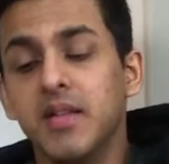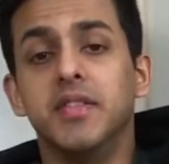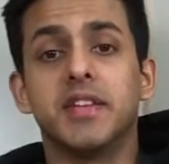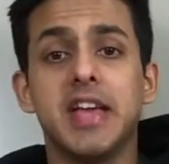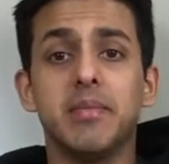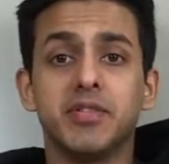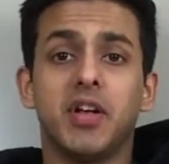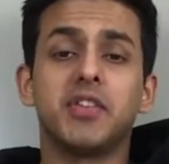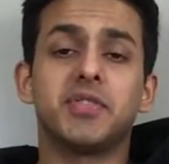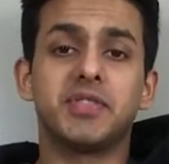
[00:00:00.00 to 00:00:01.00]
The cable's
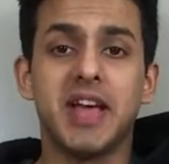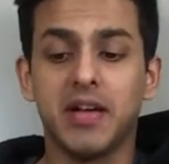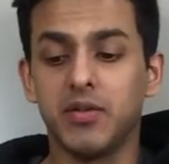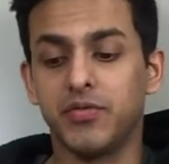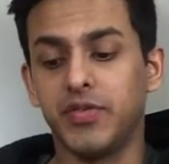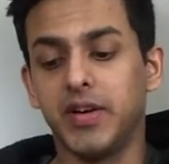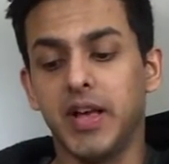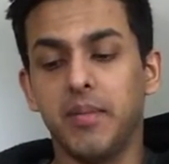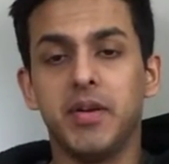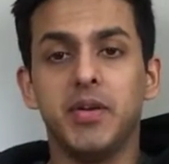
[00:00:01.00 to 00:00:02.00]
also tangle free.
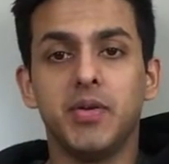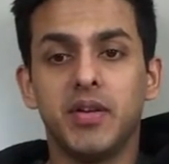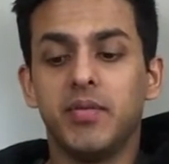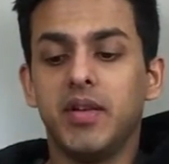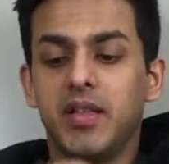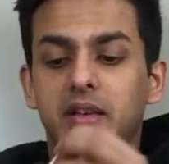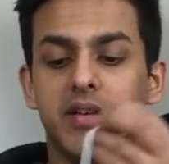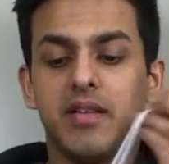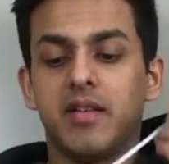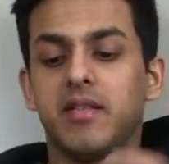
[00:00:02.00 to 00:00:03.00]
I mean, you can
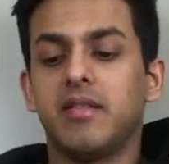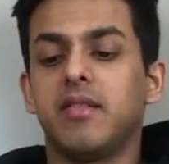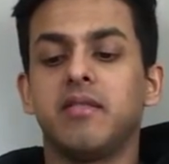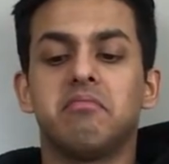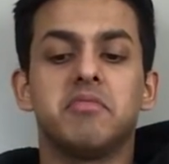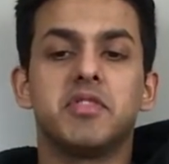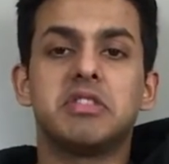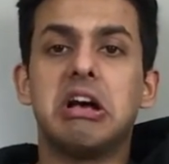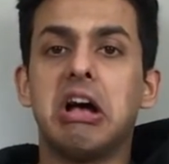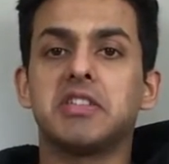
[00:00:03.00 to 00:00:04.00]
really just
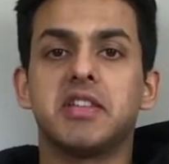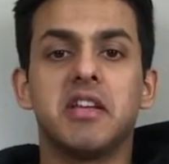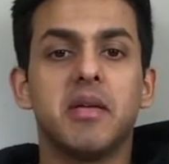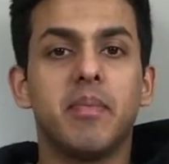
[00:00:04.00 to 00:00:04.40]
toss it in a